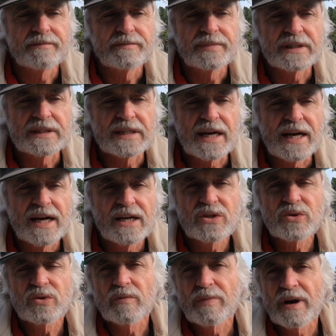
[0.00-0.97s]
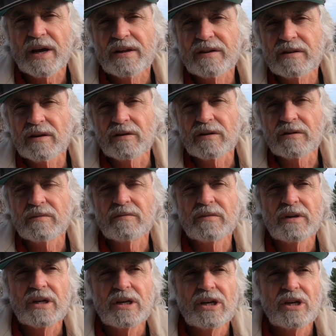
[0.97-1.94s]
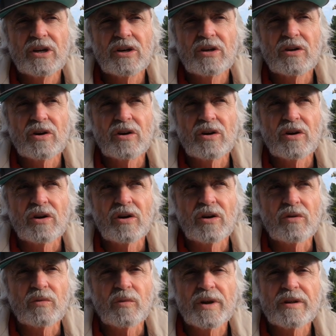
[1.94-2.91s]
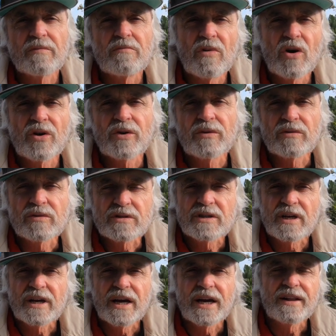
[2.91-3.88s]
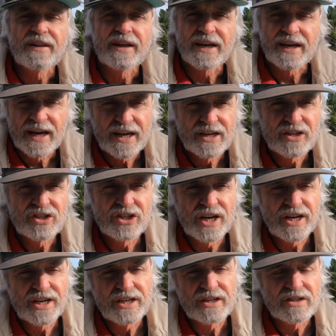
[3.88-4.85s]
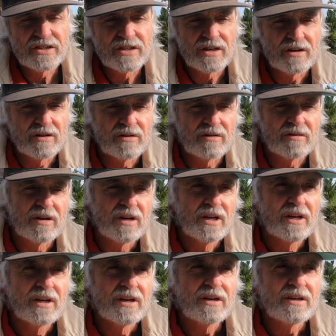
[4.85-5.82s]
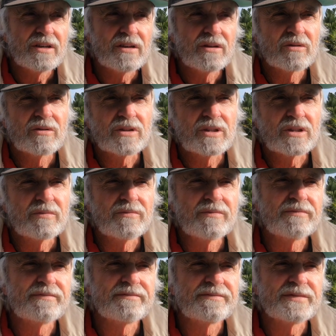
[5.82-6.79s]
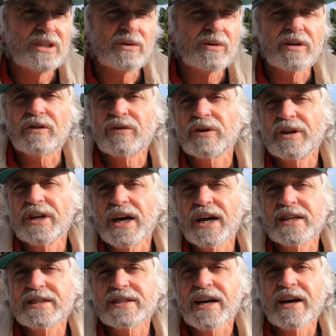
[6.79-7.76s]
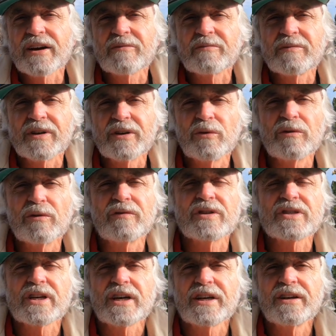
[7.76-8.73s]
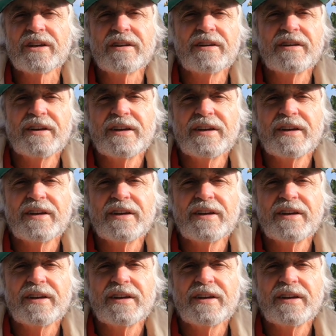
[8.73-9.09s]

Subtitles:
but they are sort of based on weather models, and they can change. So you look at them, you're looking 3 days out, but all of a sudden,